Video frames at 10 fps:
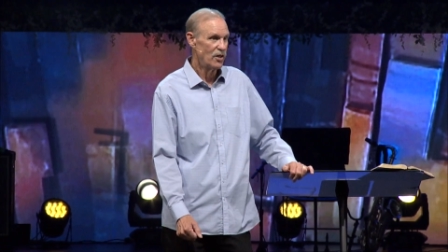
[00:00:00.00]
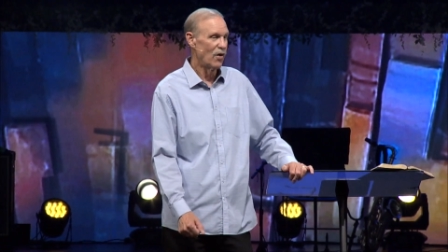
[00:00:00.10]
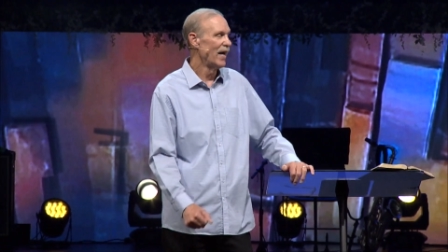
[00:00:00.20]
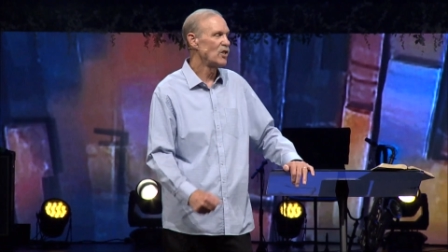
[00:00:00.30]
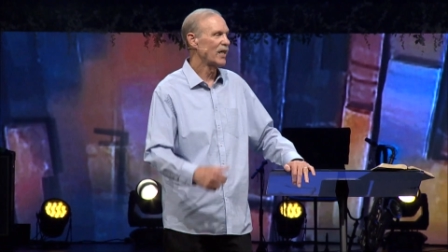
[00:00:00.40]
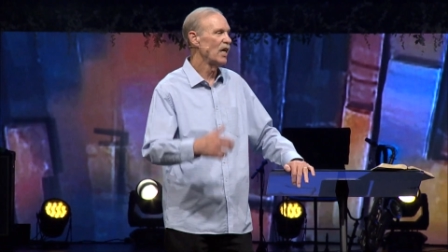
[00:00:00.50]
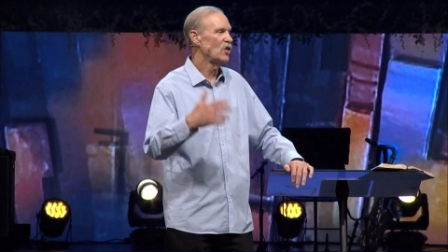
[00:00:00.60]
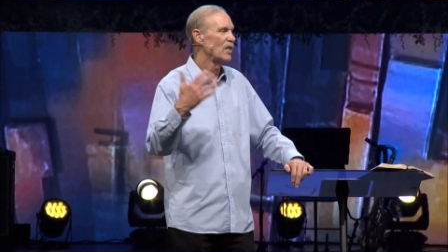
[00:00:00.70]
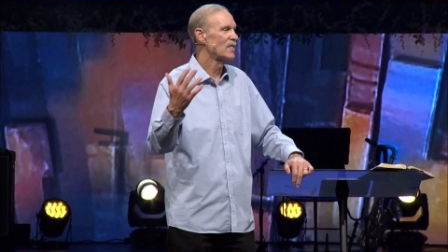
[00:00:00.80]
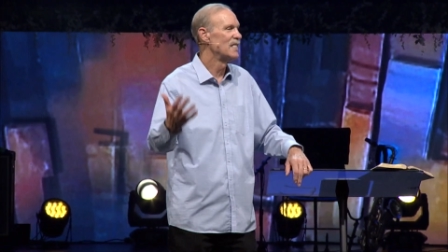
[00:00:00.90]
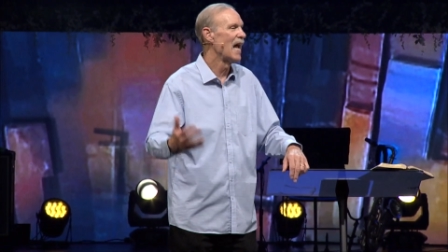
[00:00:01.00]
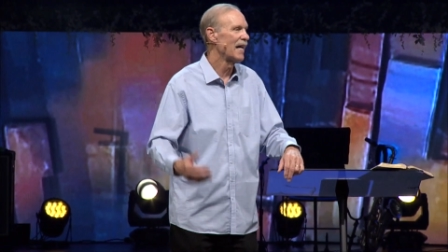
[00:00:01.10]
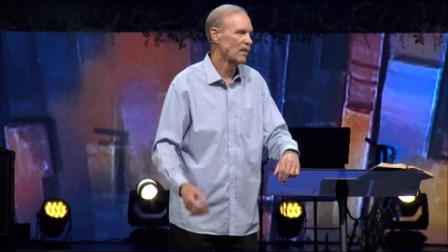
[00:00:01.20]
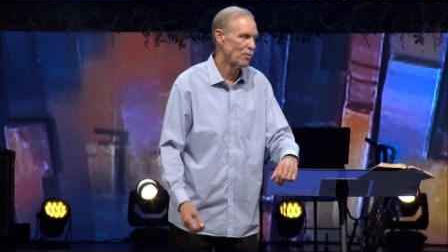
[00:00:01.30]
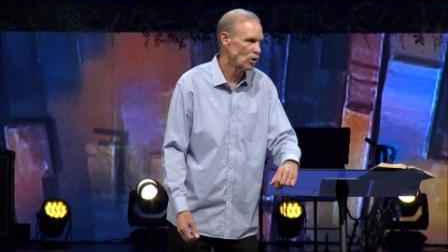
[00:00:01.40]
Your education is
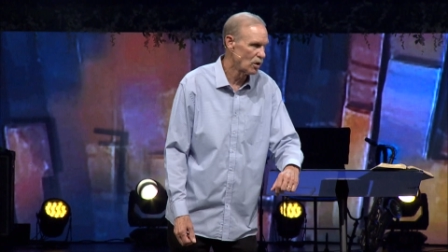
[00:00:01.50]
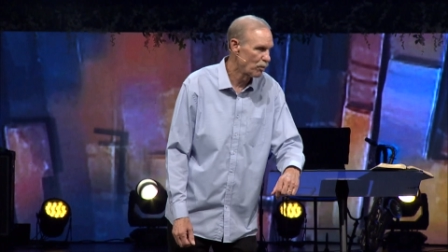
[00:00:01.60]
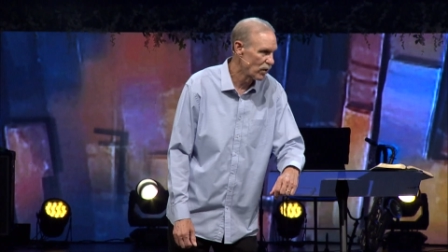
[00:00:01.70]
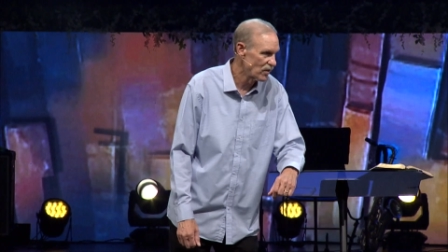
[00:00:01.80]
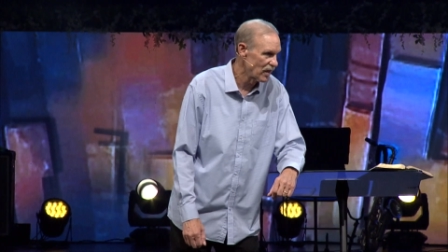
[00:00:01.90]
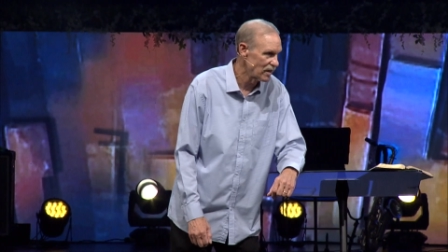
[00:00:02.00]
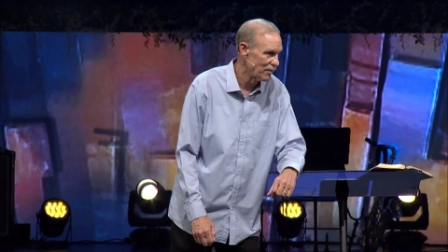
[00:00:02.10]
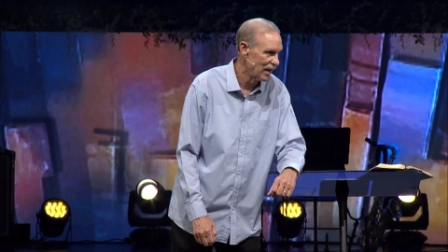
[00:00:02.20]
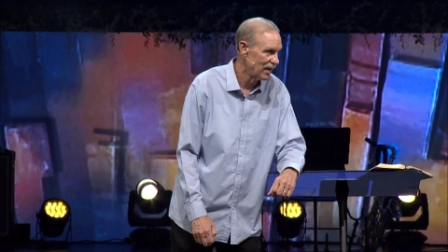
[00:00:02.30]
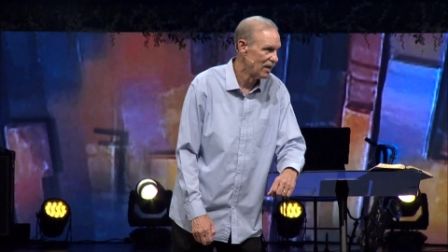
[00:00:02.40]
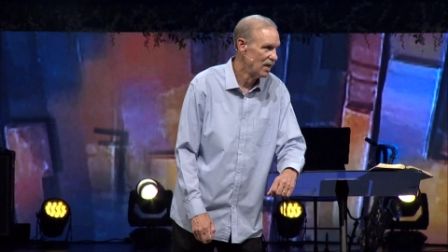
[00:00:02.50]
not the most important thing to me.